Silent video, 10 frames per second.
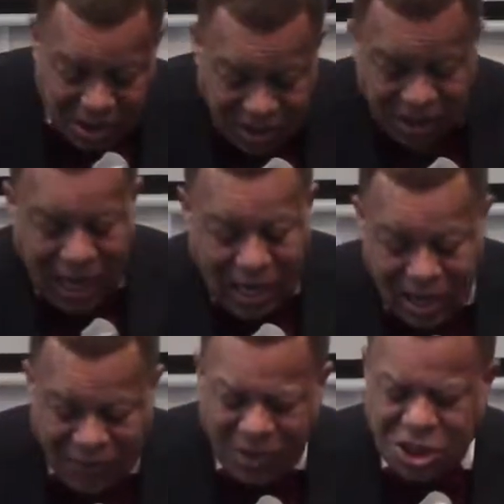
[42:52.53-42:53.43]
they, they got
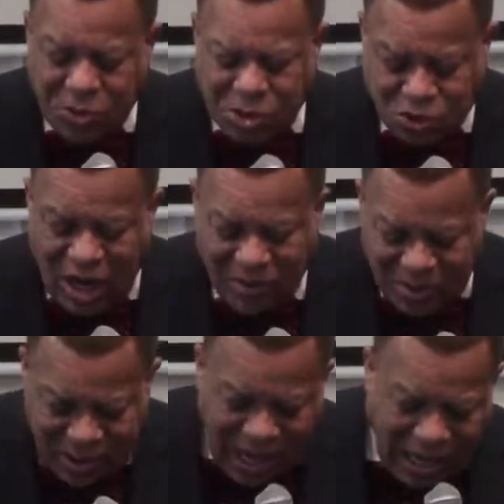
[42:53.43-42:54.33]
out, I think she was driving,
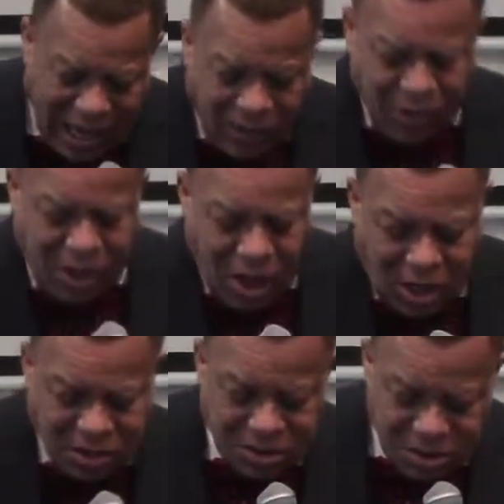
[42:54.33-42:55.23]
but they got out of the
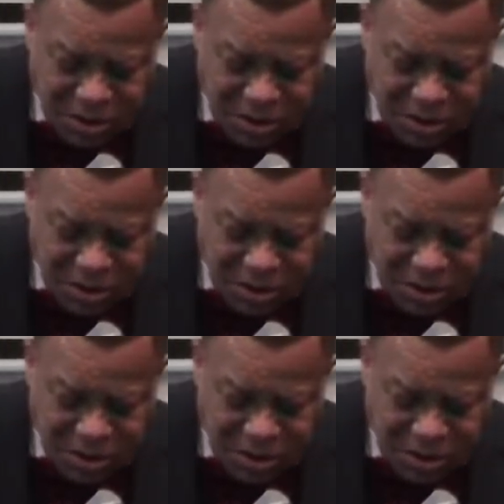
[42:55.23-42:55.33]
car,